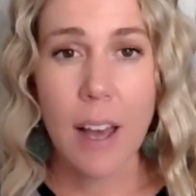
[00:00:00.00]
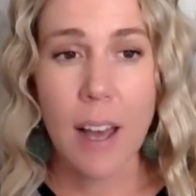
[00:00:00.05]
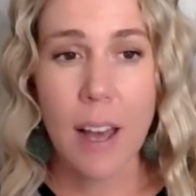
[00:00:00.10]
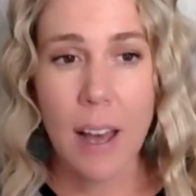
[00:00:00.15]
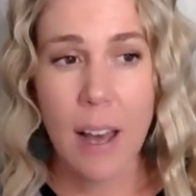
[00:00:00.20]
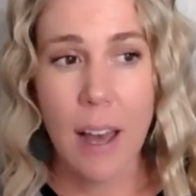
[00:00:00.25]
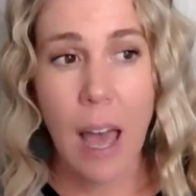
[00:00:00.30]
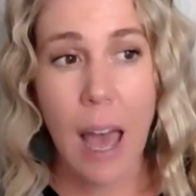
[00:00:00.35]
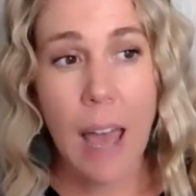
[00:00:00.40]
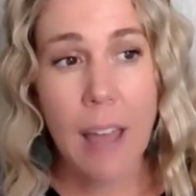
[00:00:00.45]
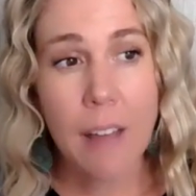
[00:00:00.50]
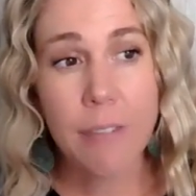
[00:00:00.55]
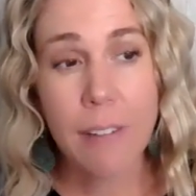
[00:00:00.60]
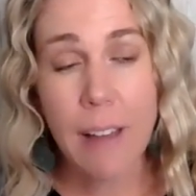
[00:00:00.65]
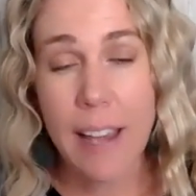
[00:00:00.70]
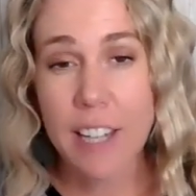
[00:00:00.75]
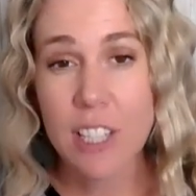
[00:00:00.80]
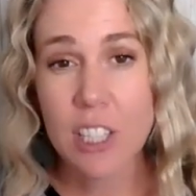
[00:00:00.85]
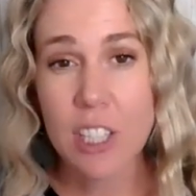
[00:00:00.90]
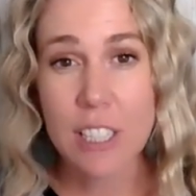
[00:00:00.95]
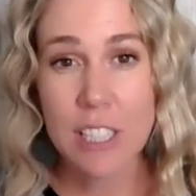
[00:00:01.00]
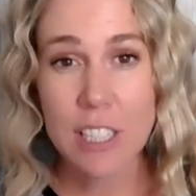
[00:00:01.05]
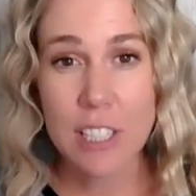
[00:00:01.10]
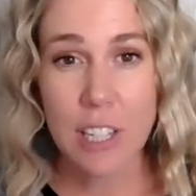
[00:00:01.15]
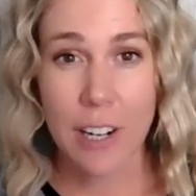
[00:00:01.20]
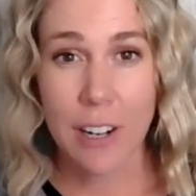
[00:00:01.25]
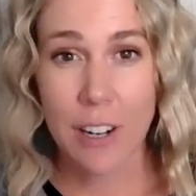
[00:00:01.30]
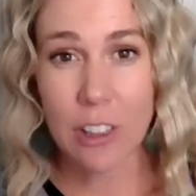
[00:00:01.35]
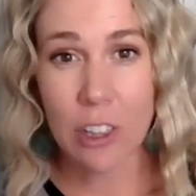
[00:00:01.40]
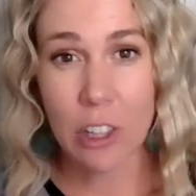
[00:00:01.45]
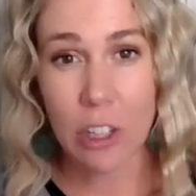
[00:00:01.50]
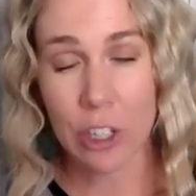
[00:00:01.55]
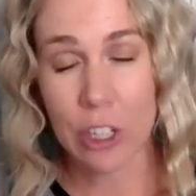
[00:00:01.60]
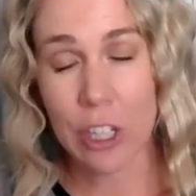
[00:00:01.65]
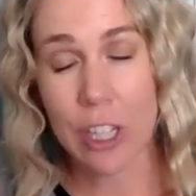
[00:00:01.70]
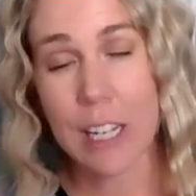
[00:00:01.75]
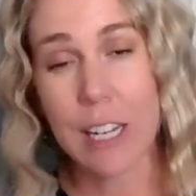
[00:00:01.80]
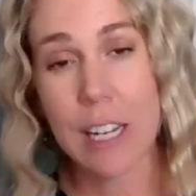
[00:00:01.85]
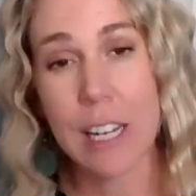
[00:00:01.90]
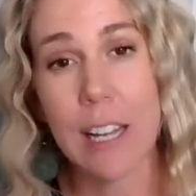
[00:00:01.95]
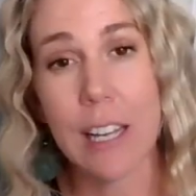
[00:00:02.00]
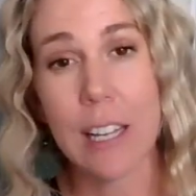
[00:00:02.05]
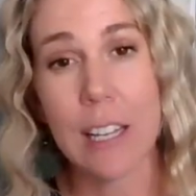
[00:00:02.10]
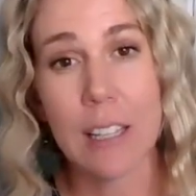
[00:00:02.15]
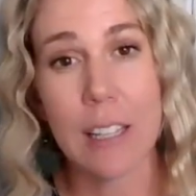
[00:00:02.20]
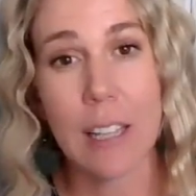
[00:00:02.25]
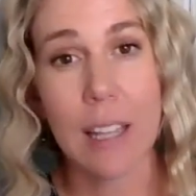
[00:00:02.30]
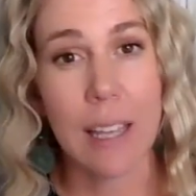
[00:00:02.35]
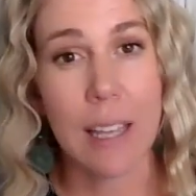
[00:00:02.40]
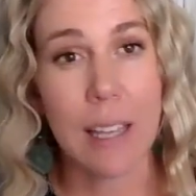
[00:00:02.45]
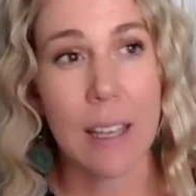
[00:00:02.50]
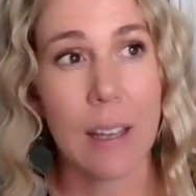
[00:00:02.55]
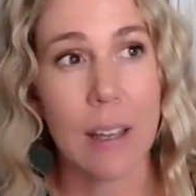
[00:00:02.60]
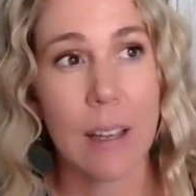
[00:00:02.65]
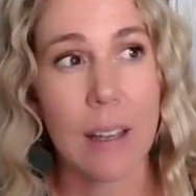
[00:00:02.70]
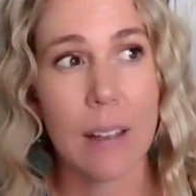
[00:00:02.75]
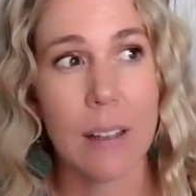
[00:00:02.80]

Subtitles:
I've actually started learning like